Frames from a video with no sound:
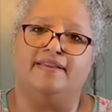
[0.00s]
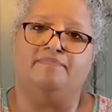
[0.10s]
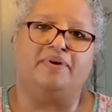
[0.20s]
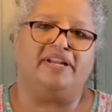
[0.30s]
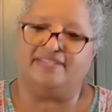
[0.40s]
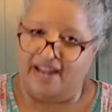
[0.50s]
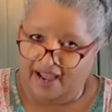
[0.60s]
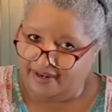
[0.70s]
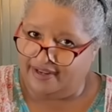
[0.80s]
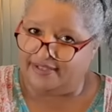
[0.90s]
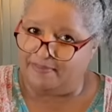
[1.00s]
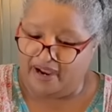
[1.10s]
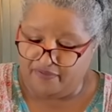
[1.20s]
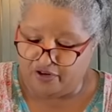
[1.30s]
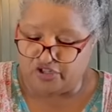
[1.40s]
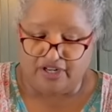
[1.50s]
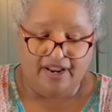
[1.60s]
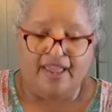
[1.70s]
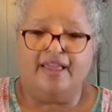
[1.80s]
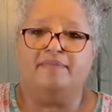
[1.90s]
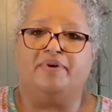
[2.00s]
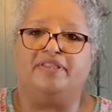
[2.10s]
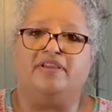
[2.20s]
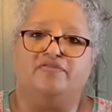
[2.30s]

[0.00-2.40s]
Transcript: But it's not, it's my version, but the